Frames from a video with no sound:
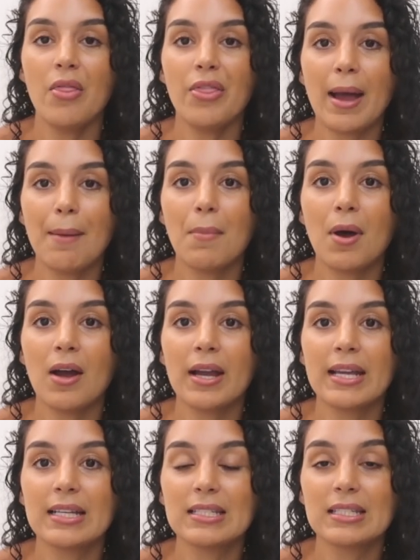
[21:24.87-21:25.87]
that
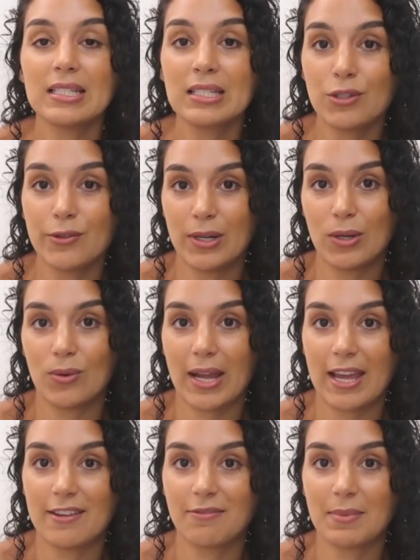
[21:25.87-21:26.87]
my sister-in-law
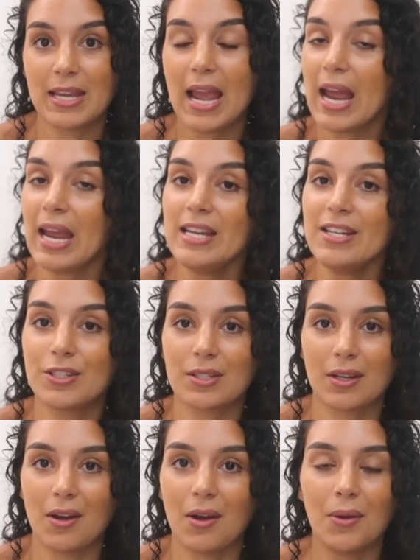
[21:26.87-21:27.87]
gave me ages
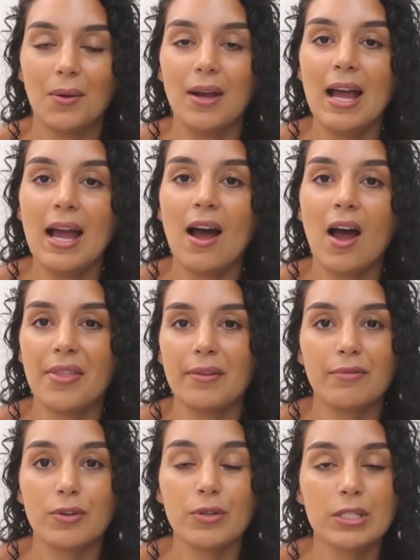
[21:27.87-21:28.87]
ago, I
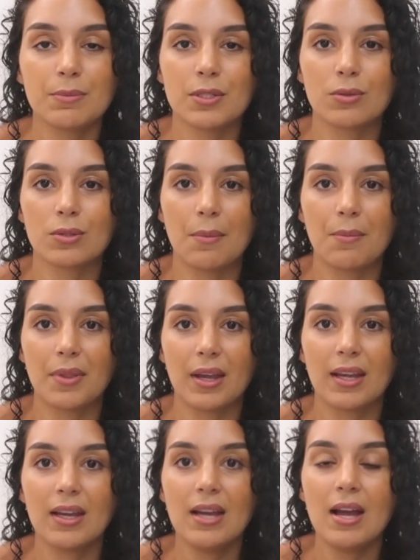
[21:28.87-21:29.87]
think for Christmas or
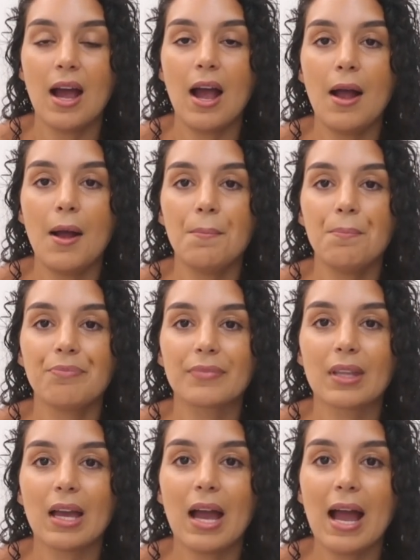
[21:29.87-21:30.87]
something. Um,
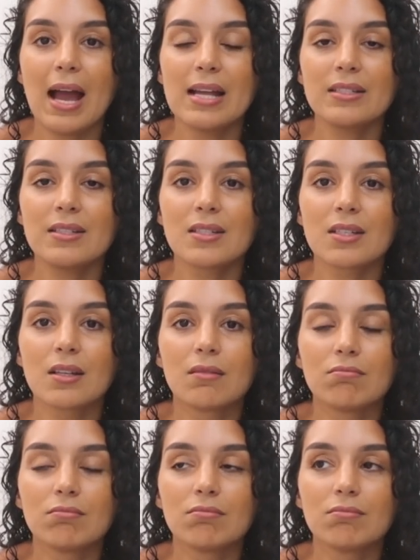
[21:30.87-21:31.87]
and
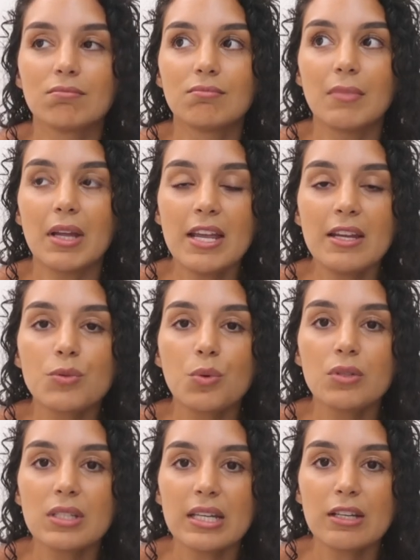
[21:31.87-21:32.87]
it
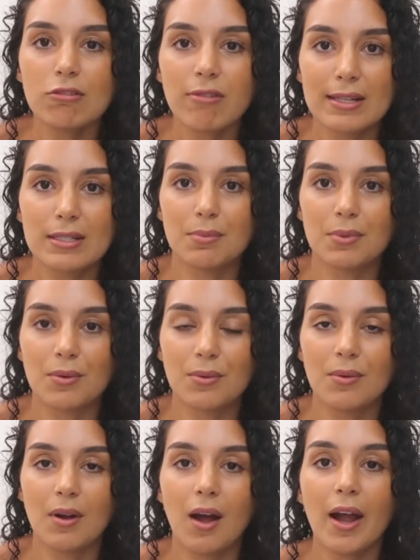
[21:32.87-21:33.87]
was
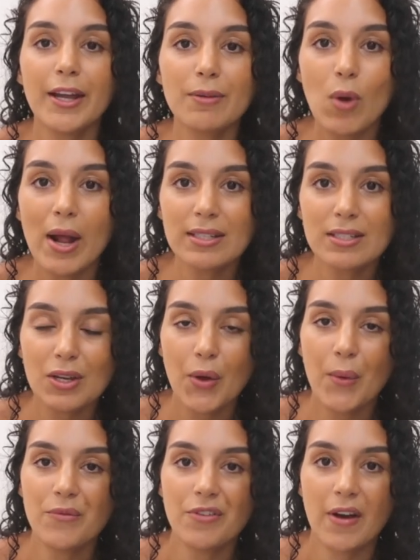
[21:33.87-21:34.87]
incredible. I went to go
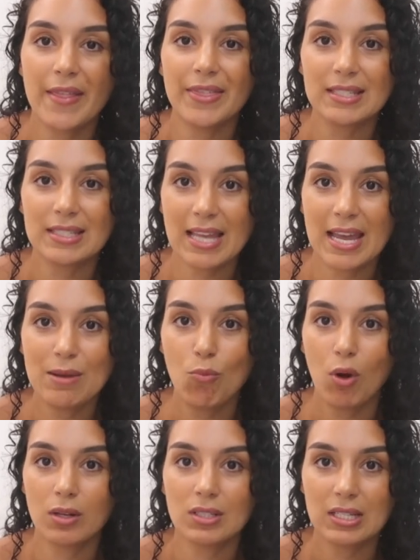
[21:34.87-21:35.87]
and find the same
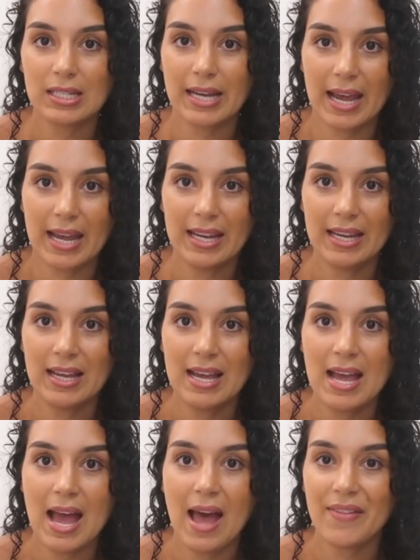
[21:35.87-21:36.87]
one today
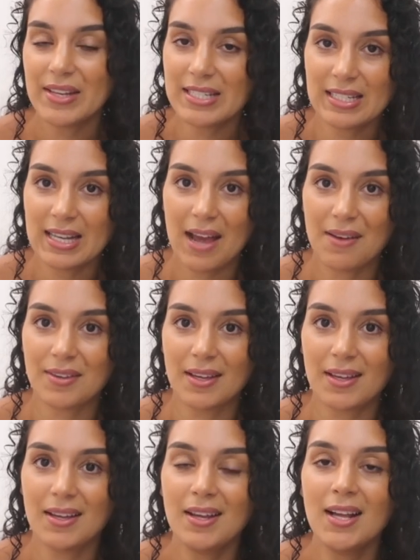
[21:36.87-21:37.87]
and they didn't have
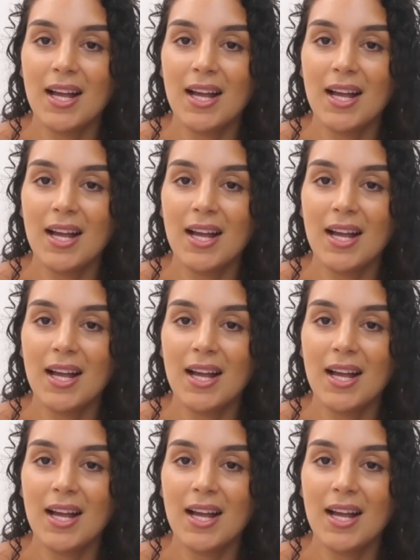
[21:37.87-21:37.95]
it.